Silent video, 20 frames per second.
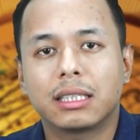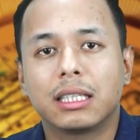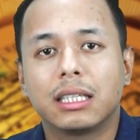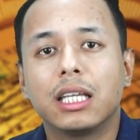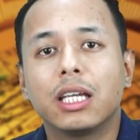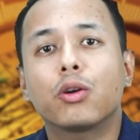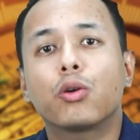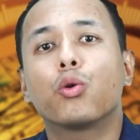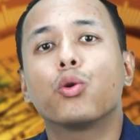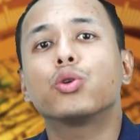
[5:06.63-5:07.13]
they
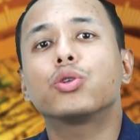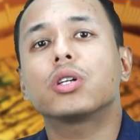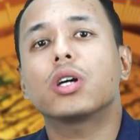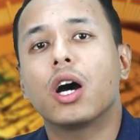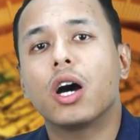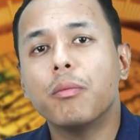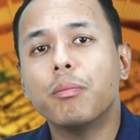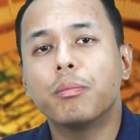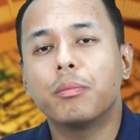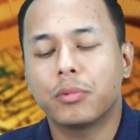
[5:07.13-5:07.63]
rose
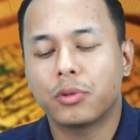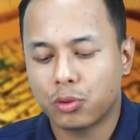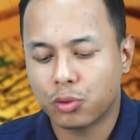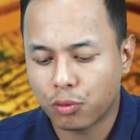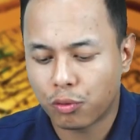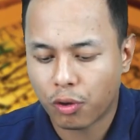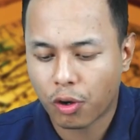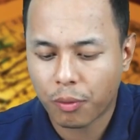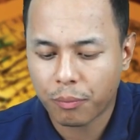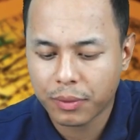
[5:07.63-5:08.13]
up to
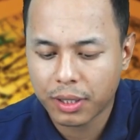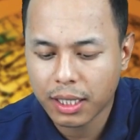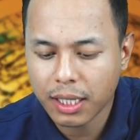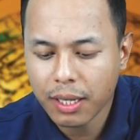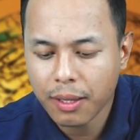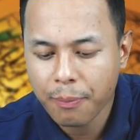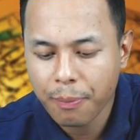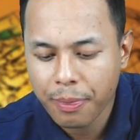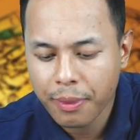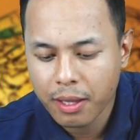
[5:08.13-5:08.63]
form the
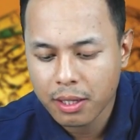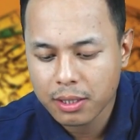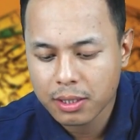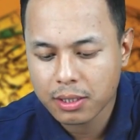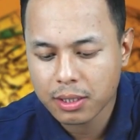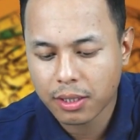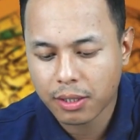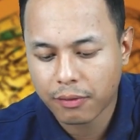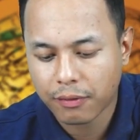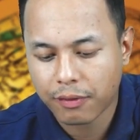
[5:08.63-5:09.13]

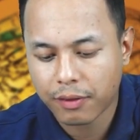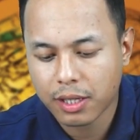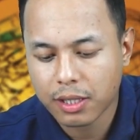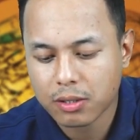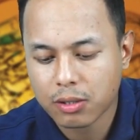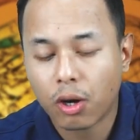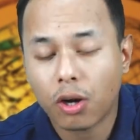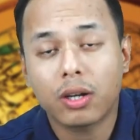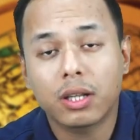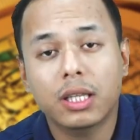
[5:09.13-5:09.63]
surface
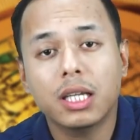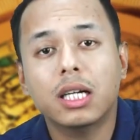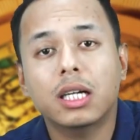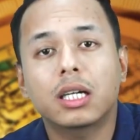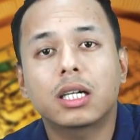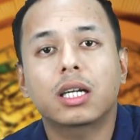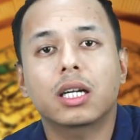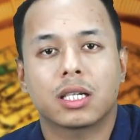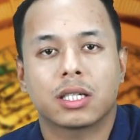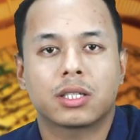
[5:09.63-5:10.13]
or the
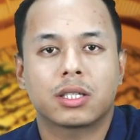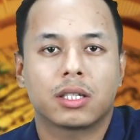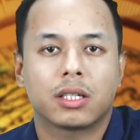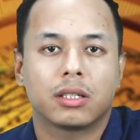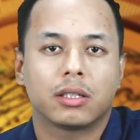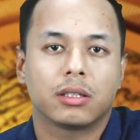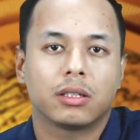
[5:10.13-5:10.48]
crust.